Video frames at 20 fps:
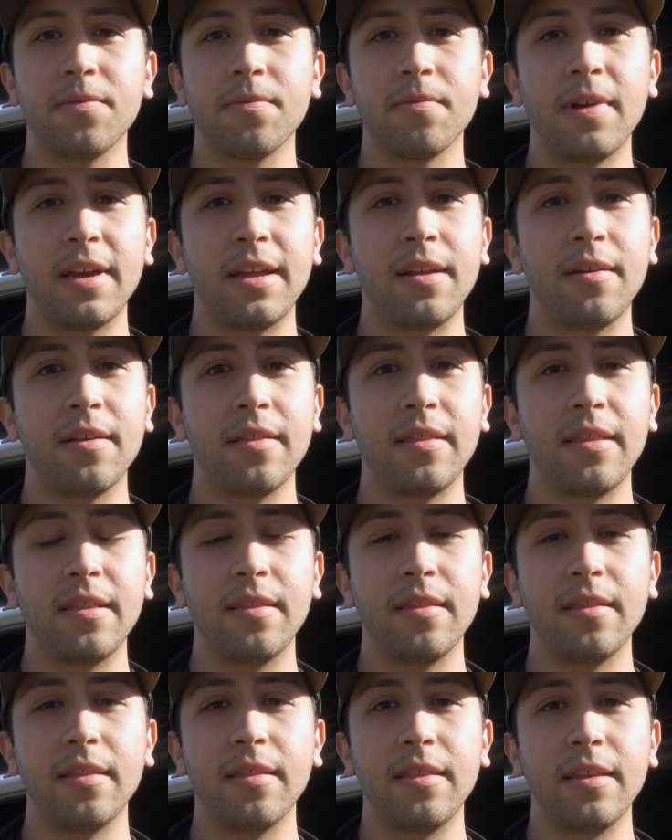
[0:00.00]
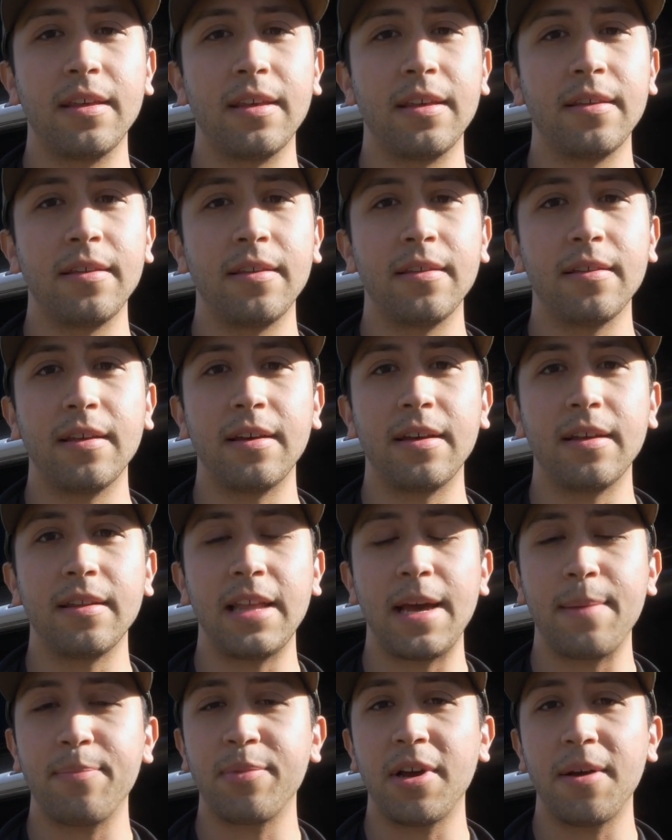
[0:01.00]
right on the
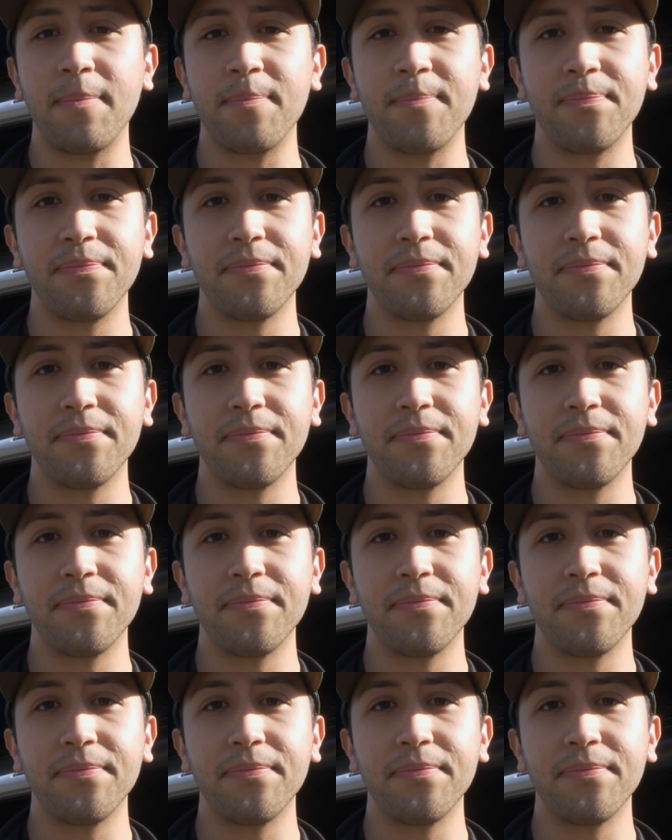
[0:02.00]
laptop